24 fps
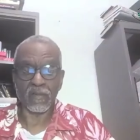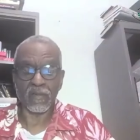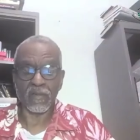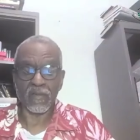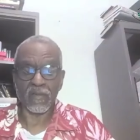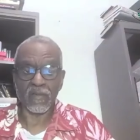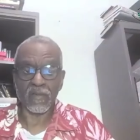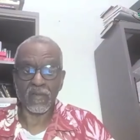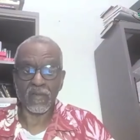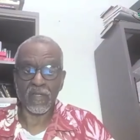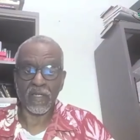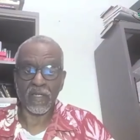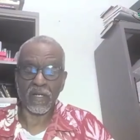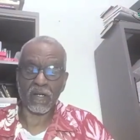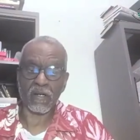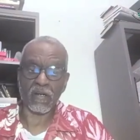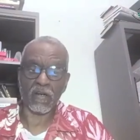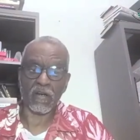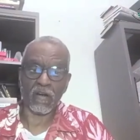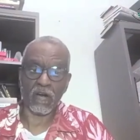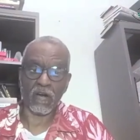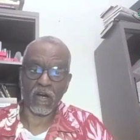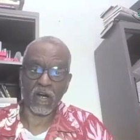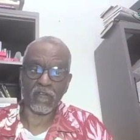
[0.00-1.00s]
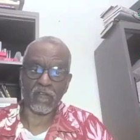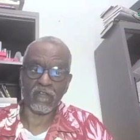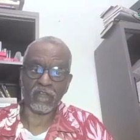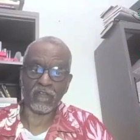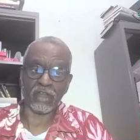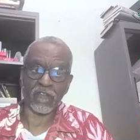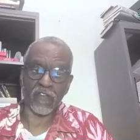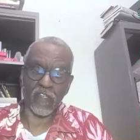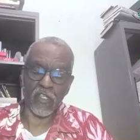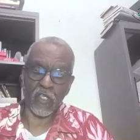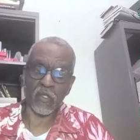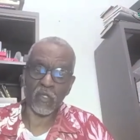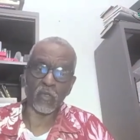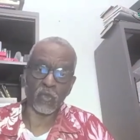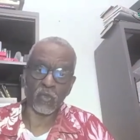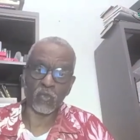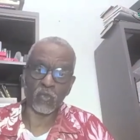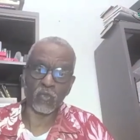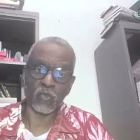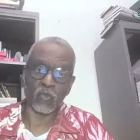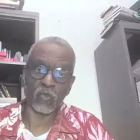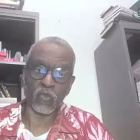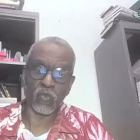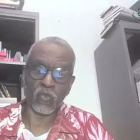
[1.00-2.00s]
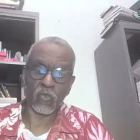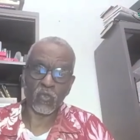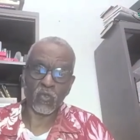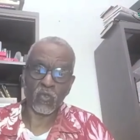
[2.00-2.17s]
there are few